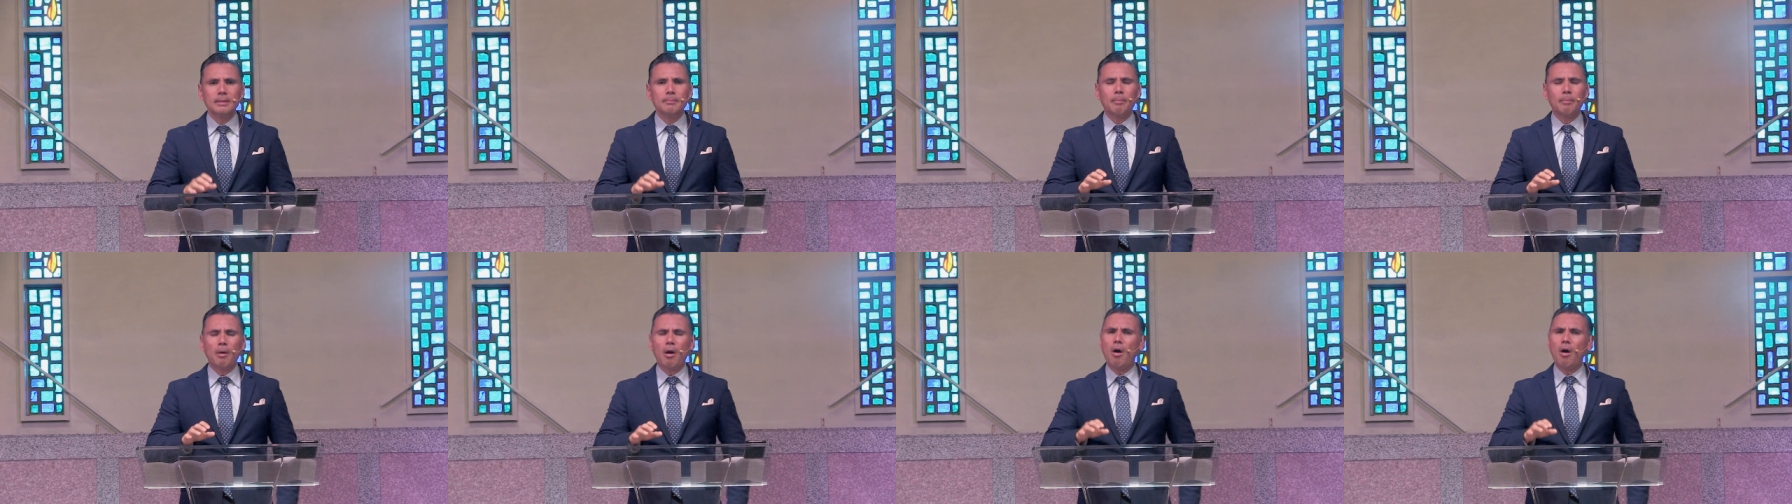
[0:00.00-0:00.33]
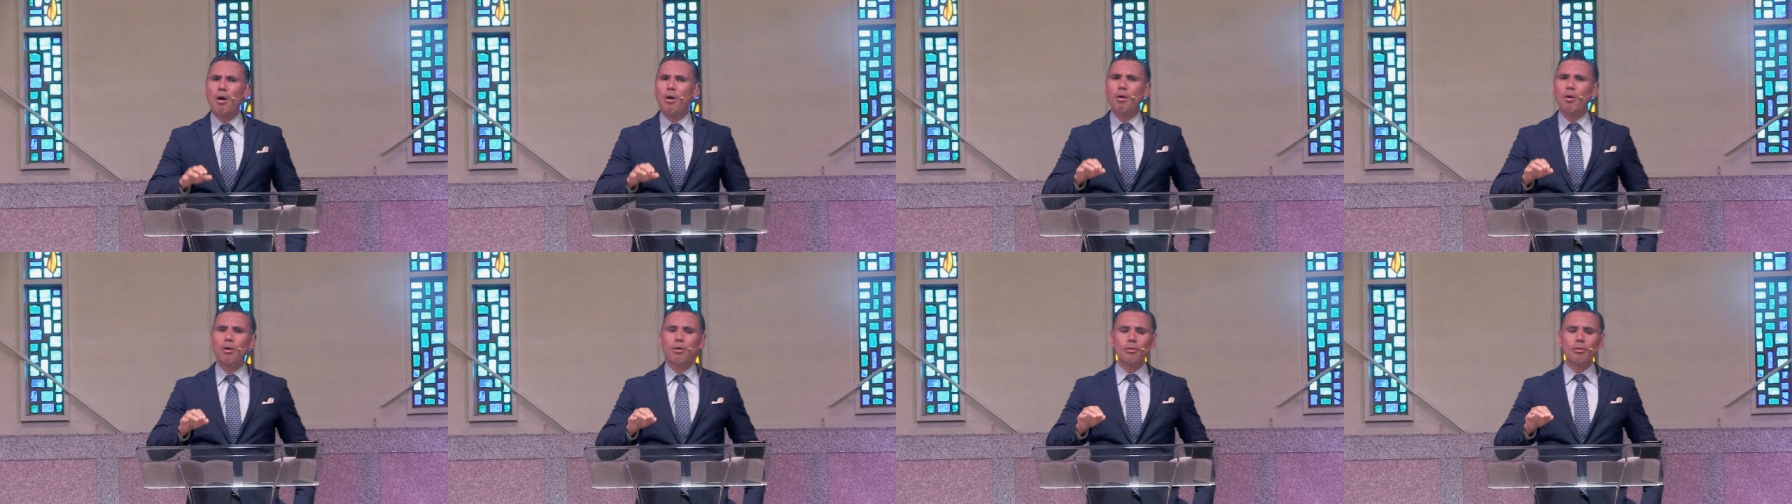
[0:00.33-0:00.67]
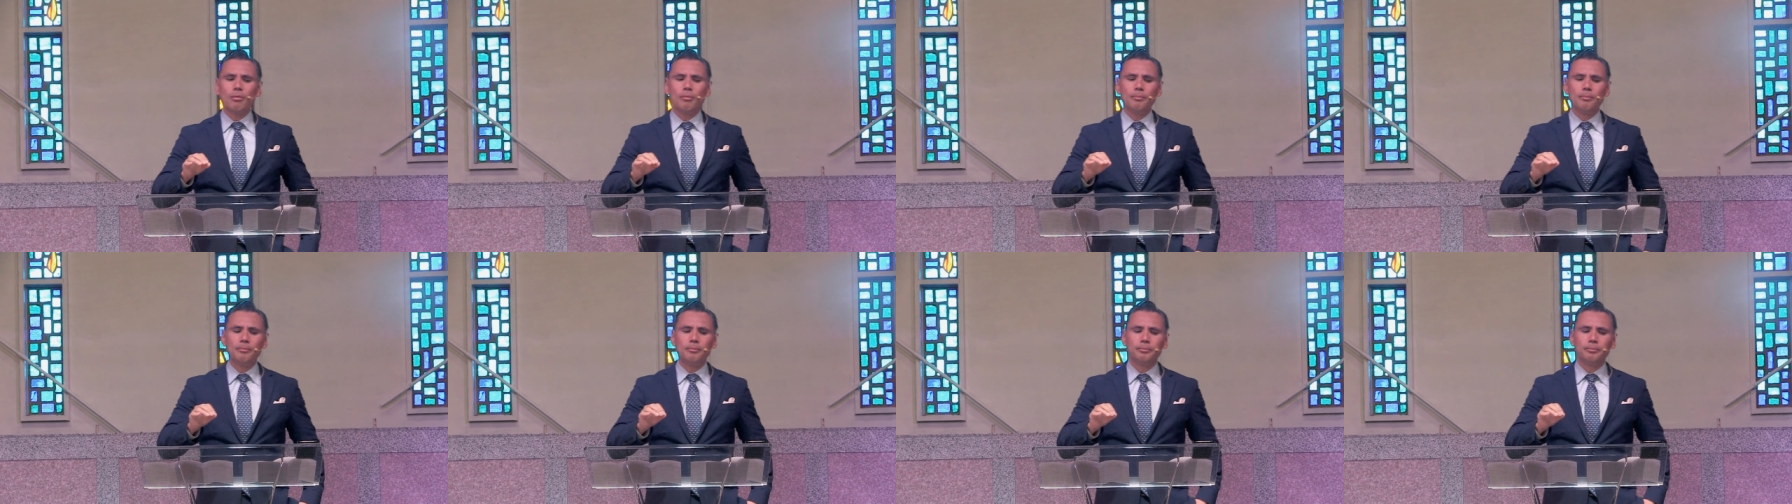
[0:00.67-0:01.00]

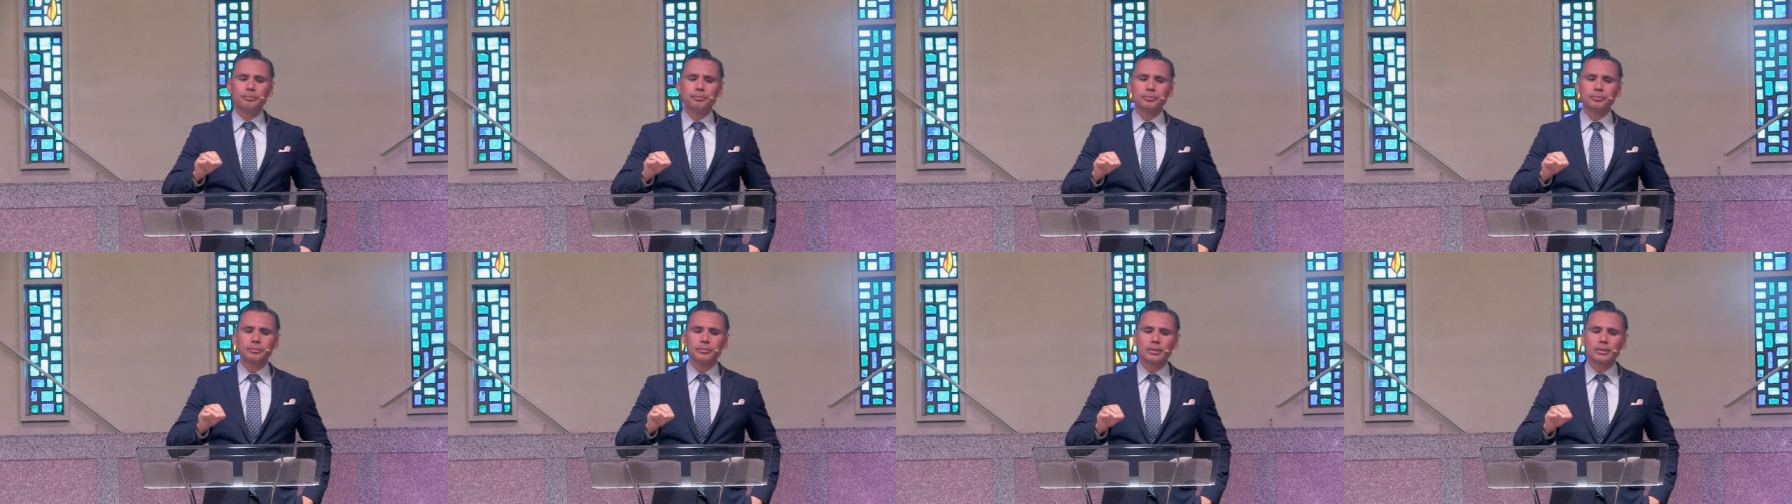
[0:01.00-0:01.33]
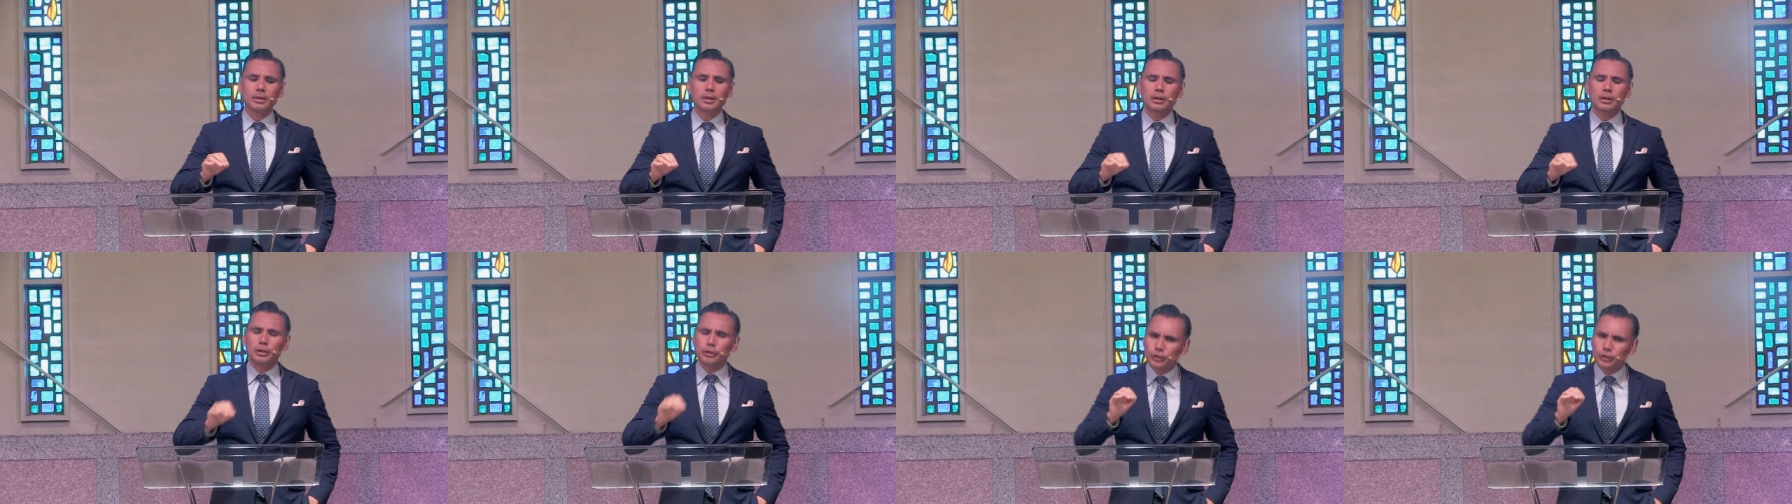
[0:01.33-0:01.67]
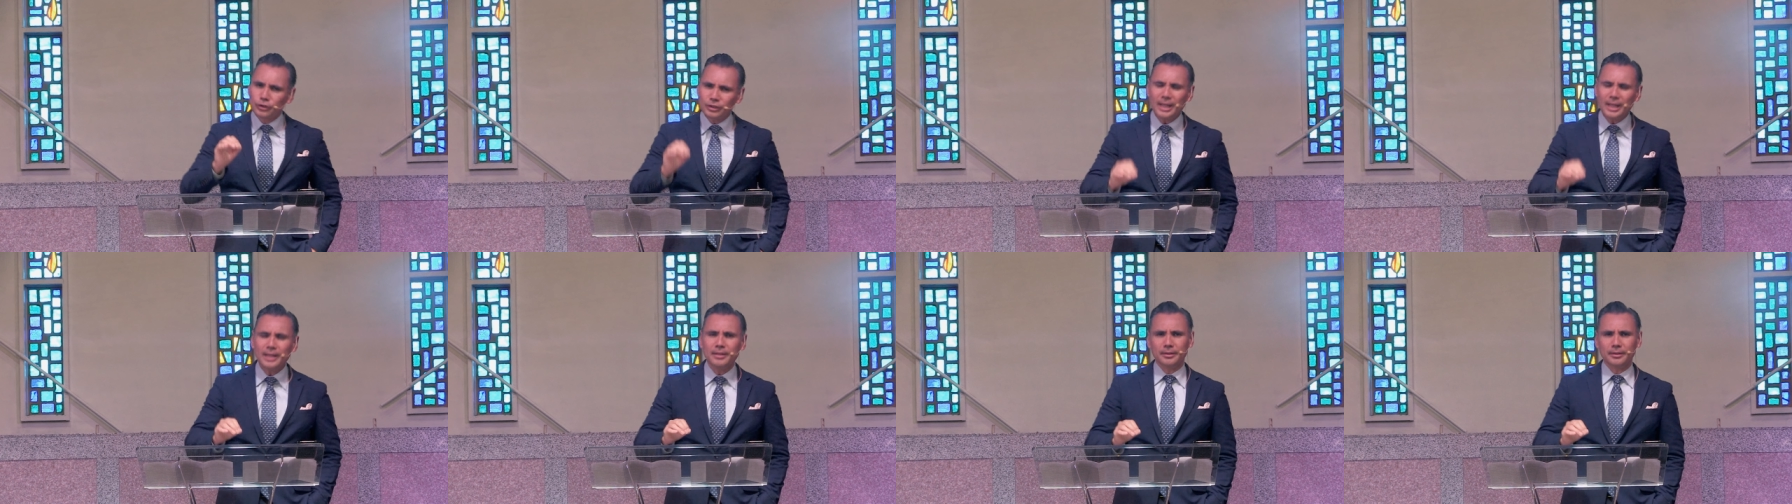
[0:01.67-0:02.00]
Paul could
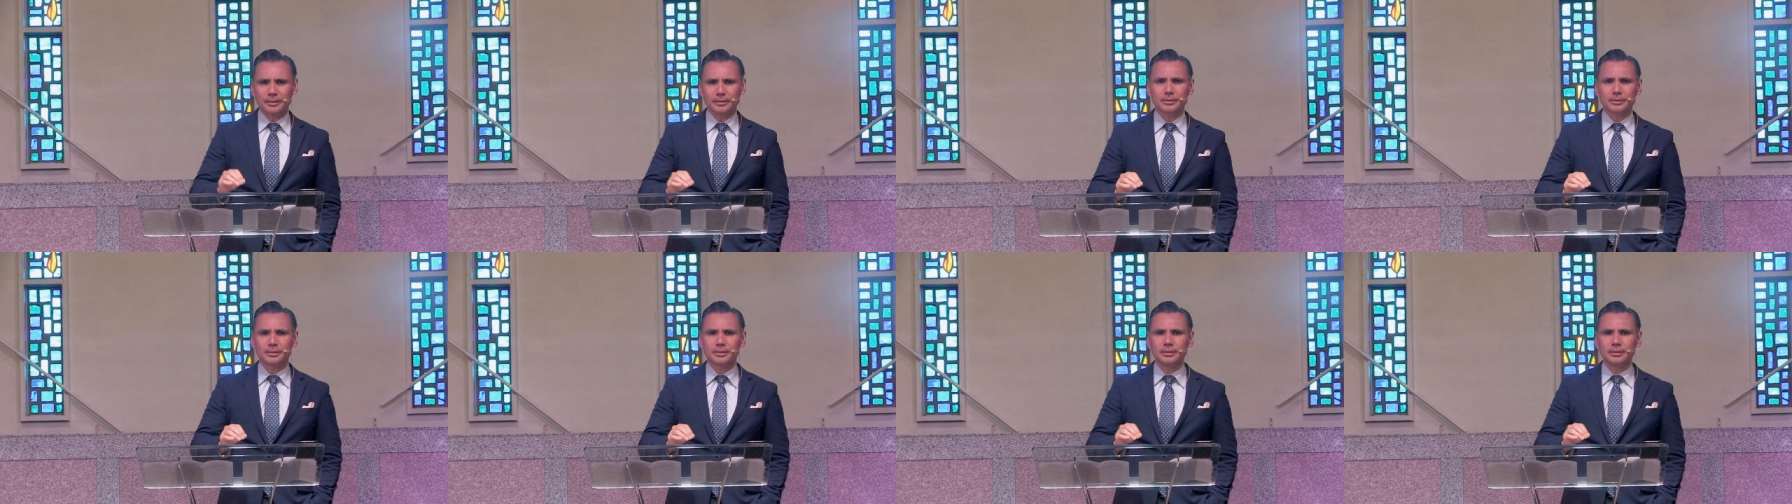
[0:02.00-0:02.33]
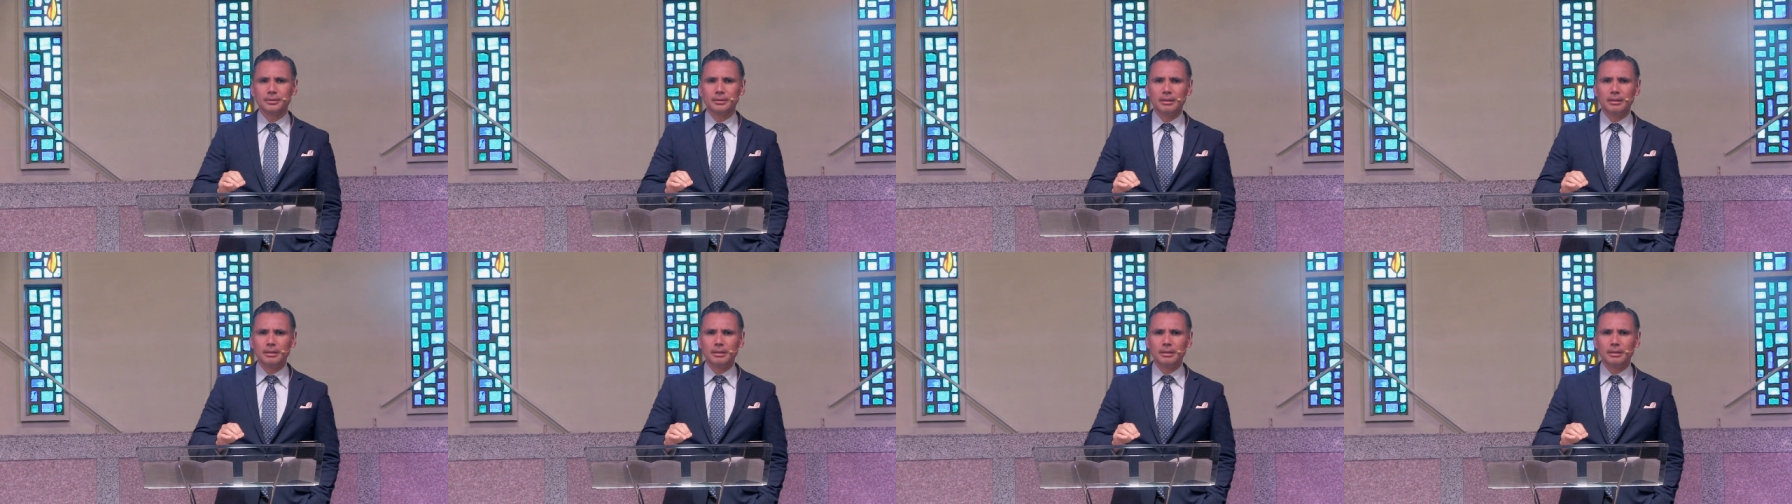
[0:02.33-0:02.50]
say this